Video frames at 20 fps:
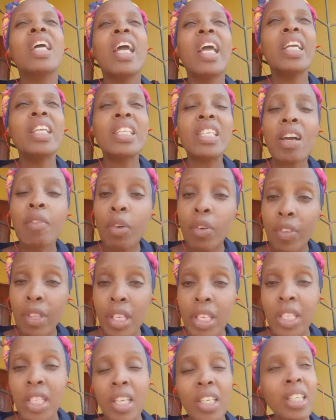and some of
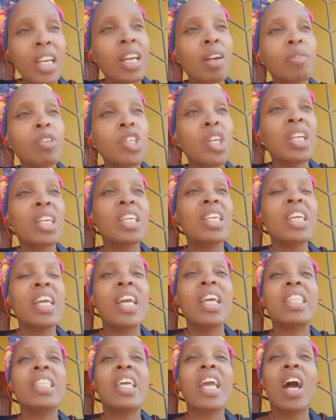these things that I'm sharing
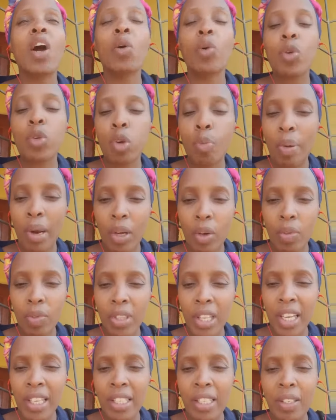here, they are also part of
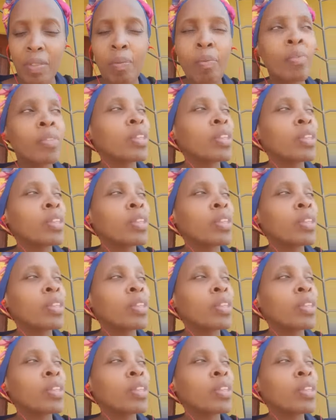that.